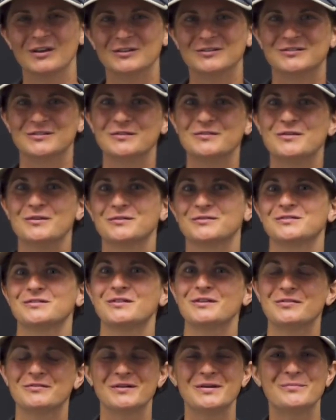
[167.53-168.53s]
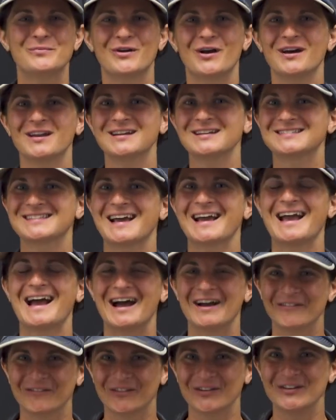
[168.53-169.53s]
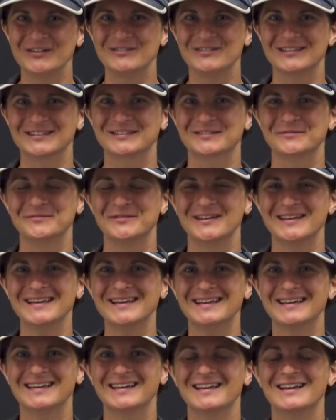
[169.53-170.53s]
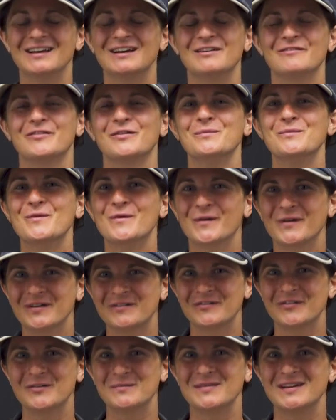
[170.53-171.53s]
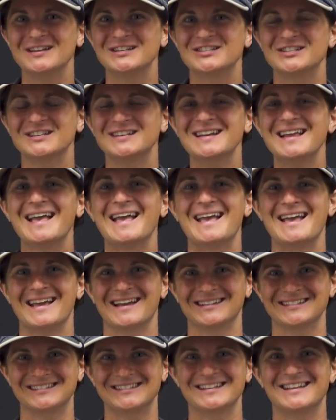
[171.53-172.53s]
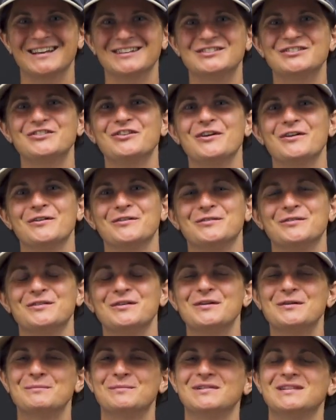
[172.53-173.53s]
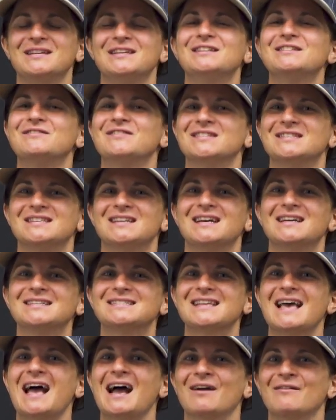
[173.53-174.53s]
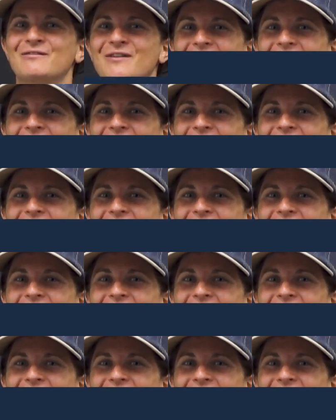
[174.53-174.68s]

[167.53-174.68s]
So those are the three products I have for you this week. For more information and to get your own, please visit us at